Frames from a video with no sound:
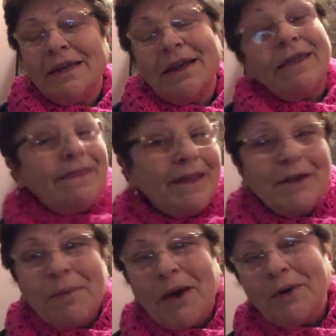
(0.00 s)
And I
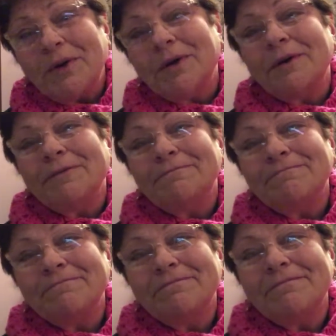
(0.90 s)
think about her
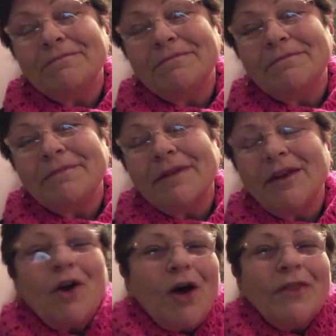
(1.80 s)

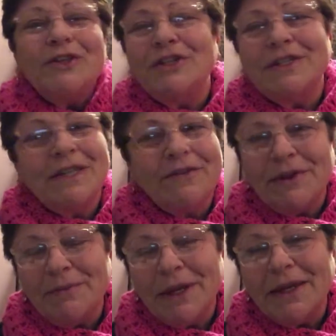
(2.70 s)
and all that she's
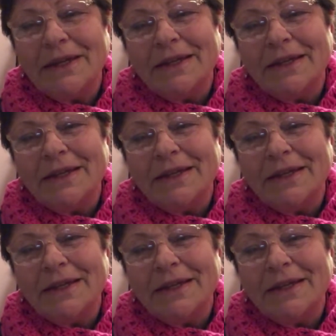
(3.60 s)
given me.